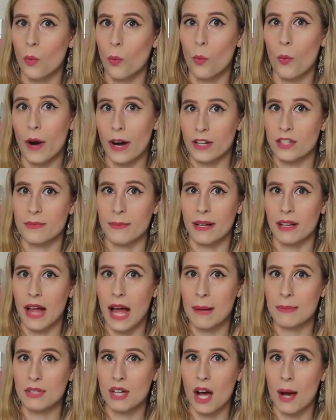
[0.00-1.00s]
where's my
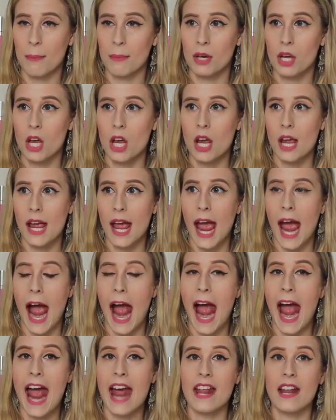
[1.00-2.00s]
laptop?
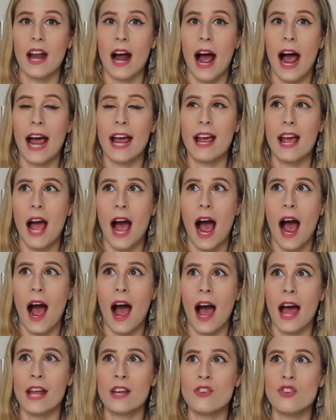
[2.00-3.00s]
And I,
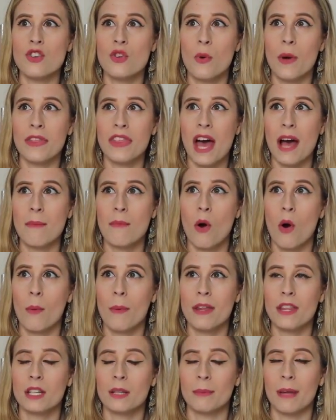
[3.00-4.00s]
I knew at that
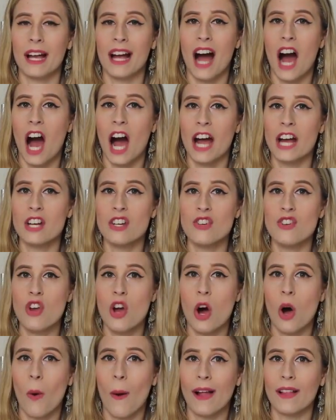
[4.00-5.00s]
moment that I'm like, I
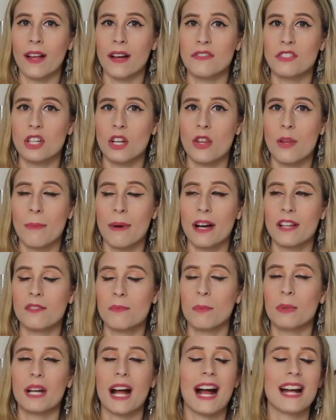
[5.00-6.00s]
know I left it on the
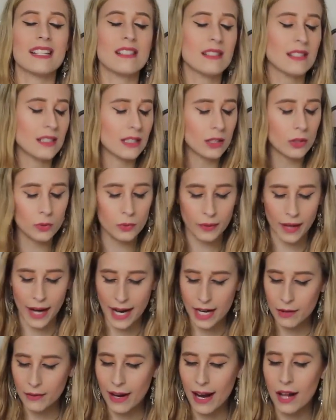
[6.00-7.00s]
bus, but I still
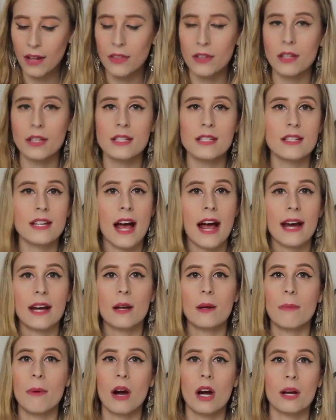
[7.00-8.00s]
ran around the
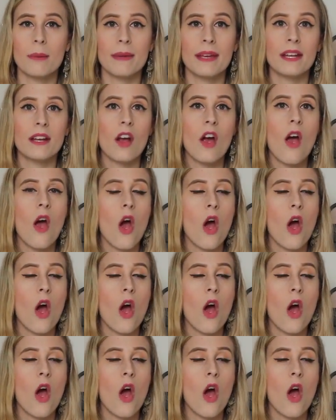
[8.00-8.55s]
entire apartment,